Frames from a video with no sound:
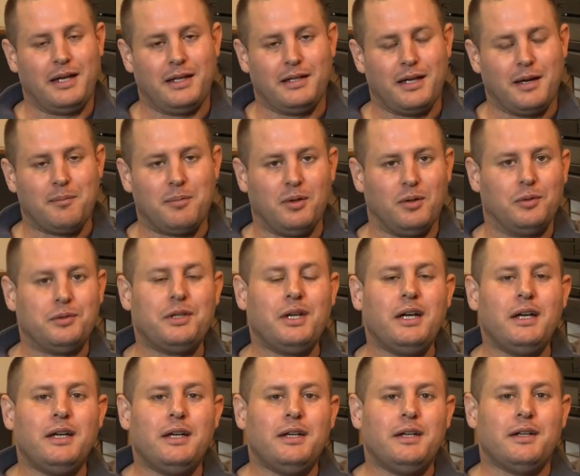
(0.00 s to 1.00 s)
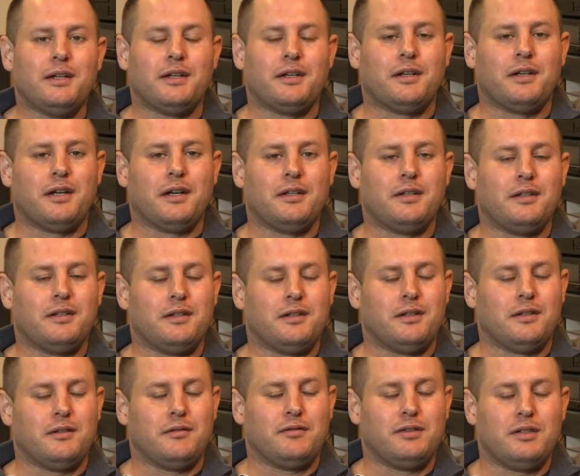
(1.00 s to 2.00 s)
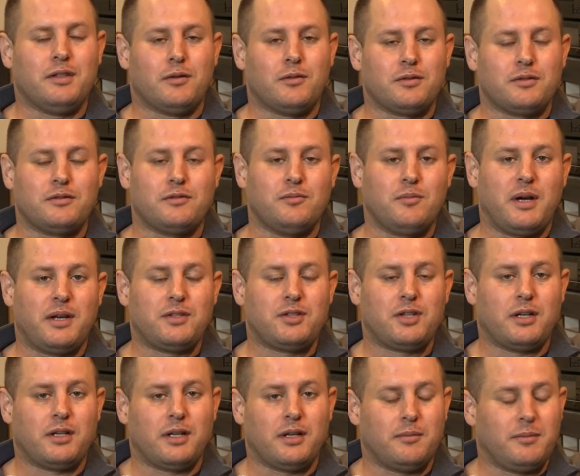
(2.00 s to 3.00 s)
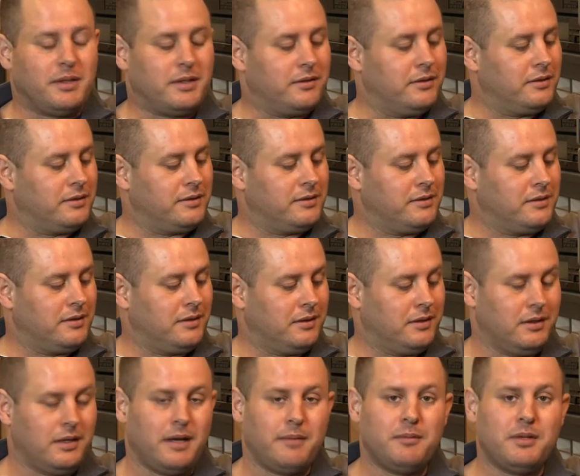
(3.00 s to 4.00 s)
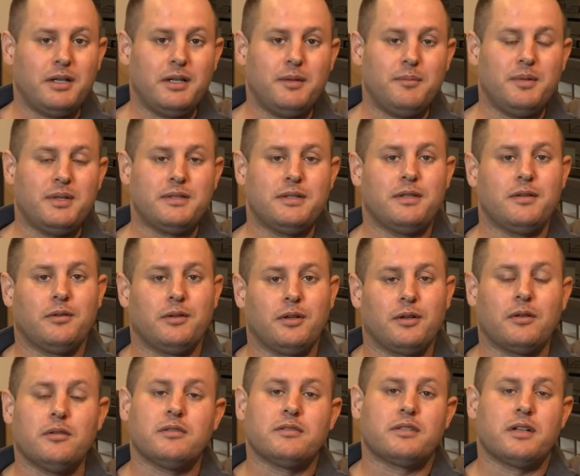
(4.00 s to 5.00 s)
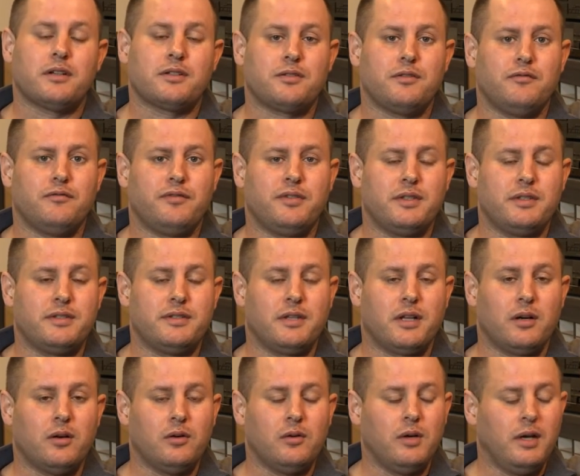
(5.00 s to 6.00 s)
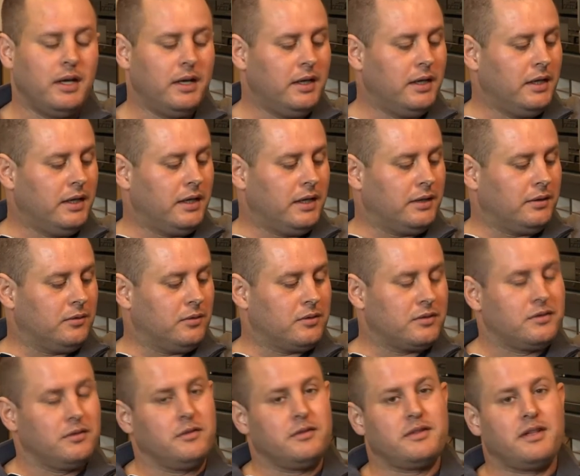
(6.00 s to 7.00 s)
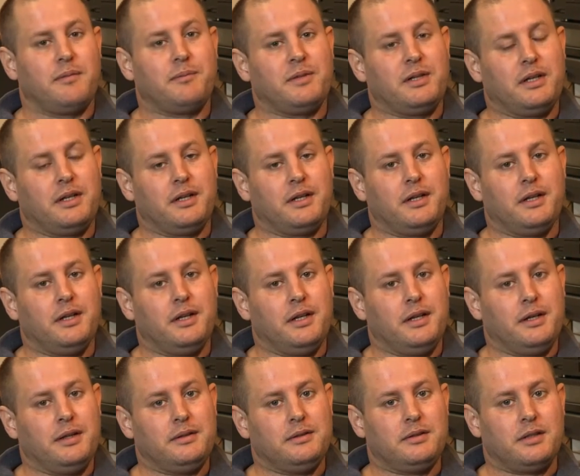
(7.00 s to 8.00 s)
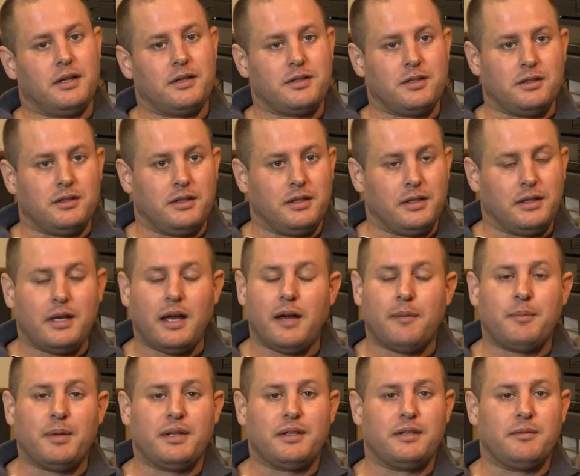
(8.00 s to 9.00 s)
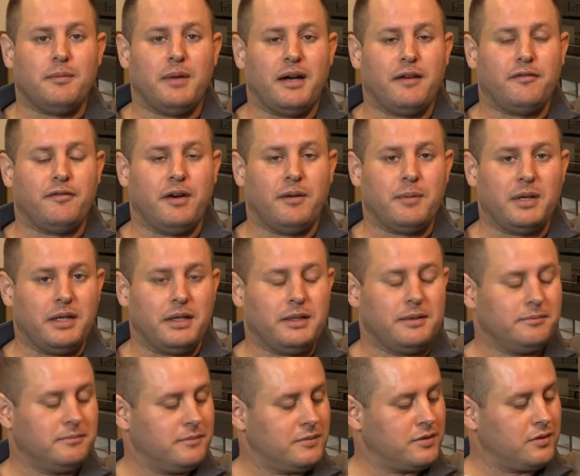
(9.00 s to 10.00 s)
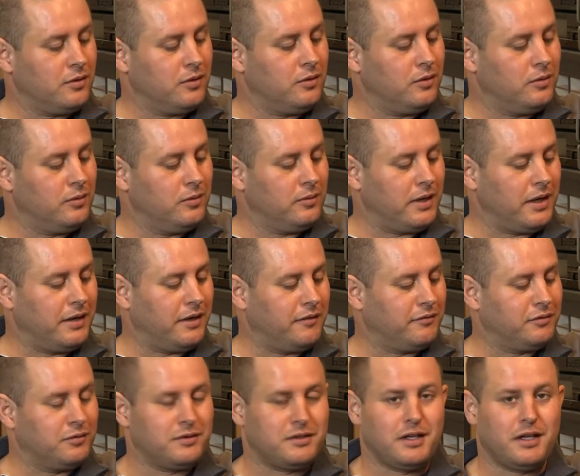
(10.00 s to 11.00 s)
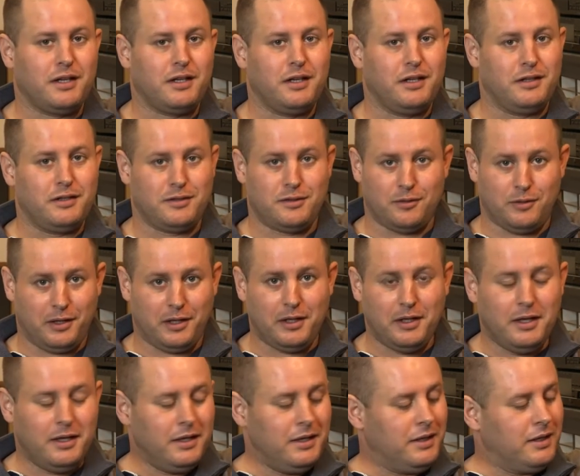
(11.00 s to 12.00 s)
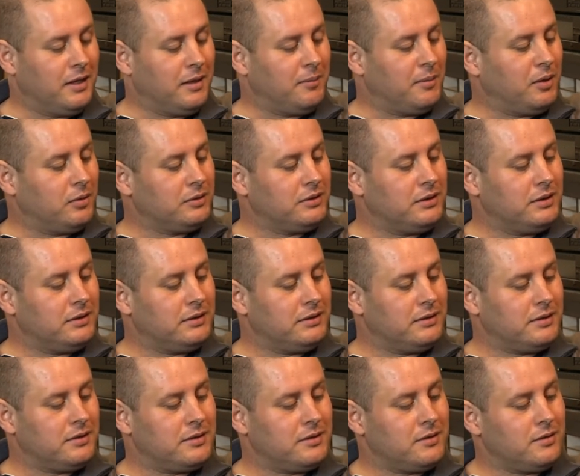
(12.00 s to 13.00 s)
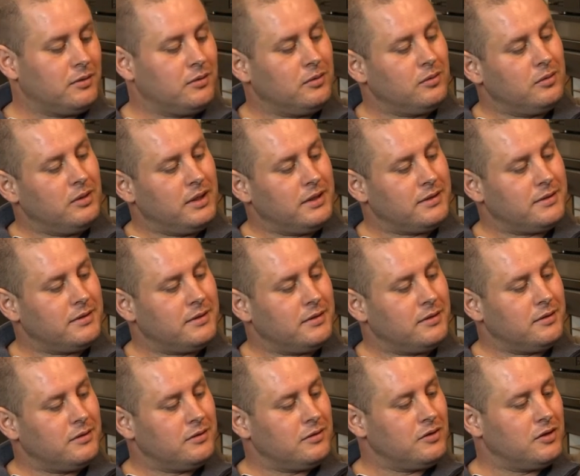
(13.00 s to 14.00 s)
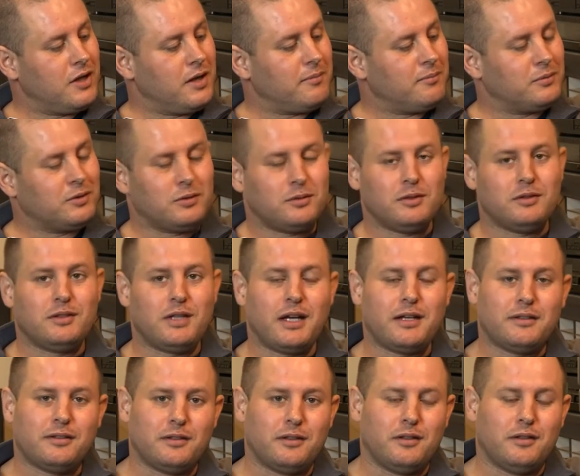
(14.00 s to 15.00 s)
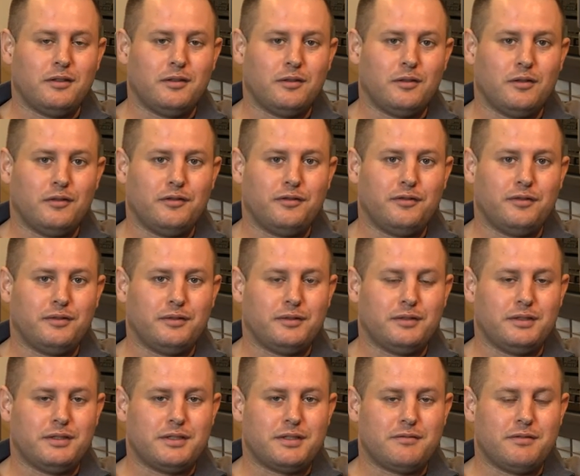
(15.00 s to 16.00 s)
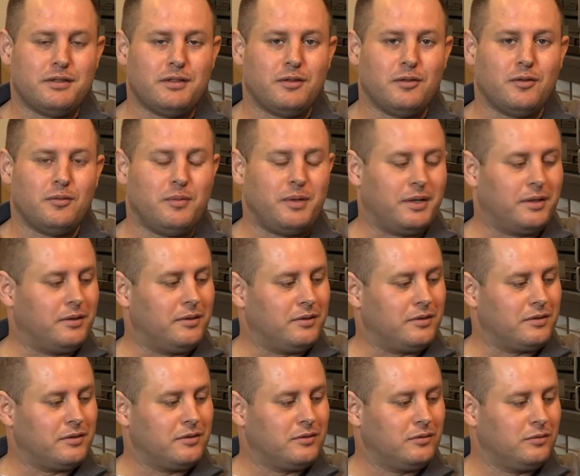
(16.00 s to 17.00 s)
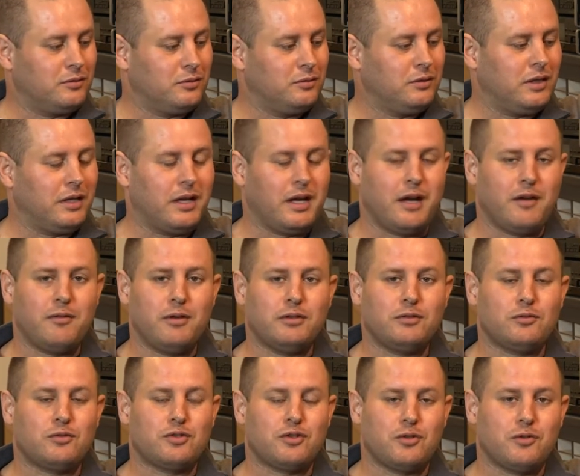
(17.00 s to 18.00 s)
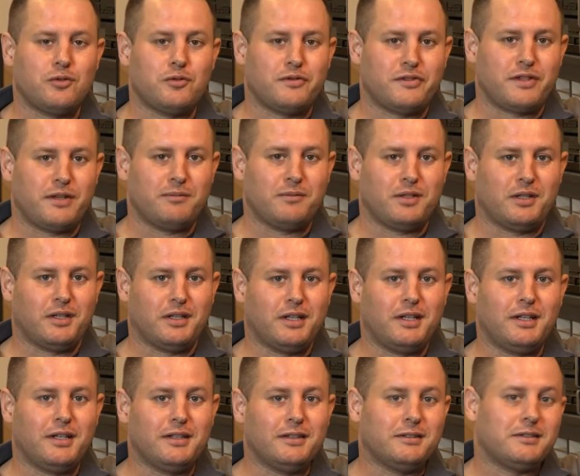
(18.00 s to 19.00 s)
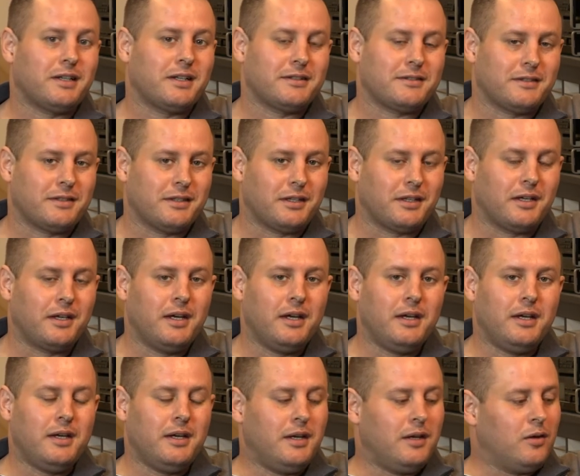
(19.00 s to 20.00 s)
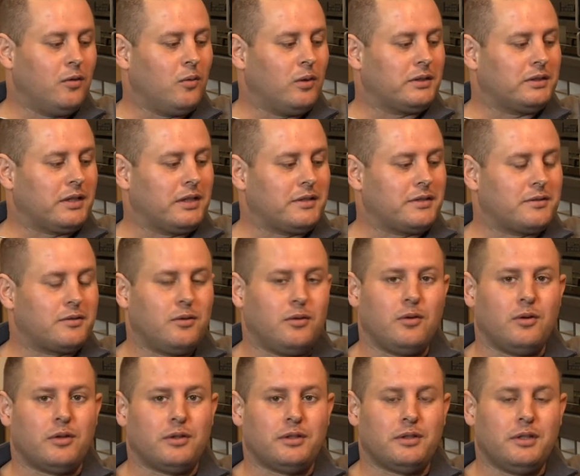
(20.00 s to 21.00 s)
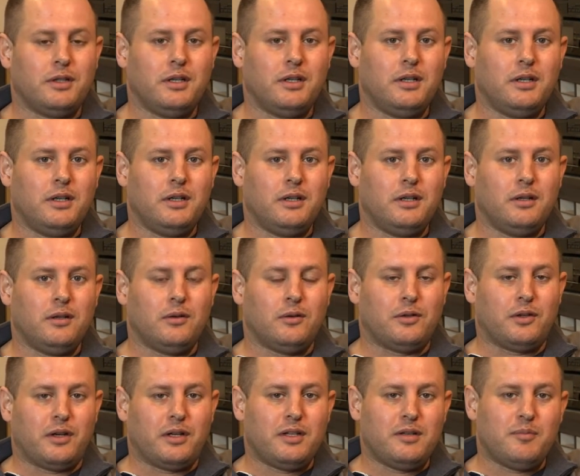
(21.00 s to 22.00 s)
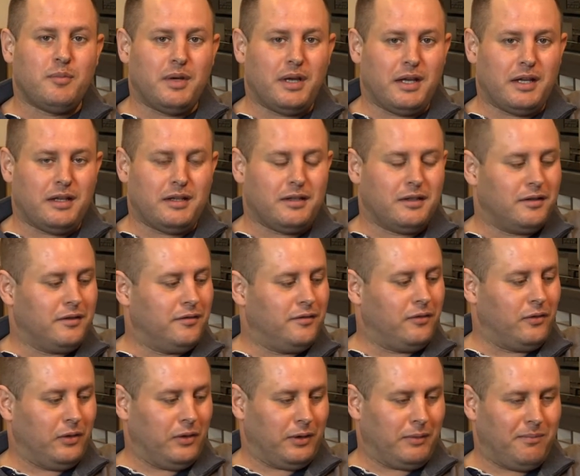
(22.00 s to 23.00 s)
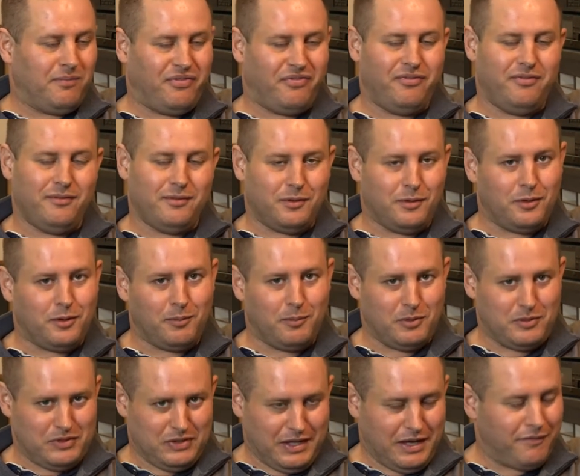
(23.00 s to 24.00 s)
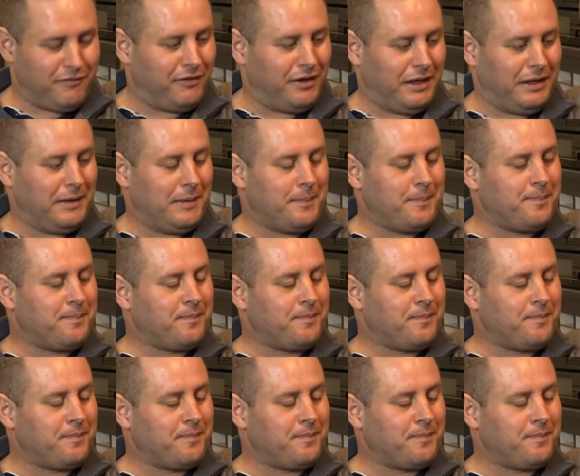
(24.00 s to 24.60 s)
upload any videos to my channel because I'm really busy on a construction field now, and also something really tragedy happened in my family, so I have to say really sorry about it. So let's jump to the title of this video, because today I want to show you something really interesting what I scored on eBay for almost nothing.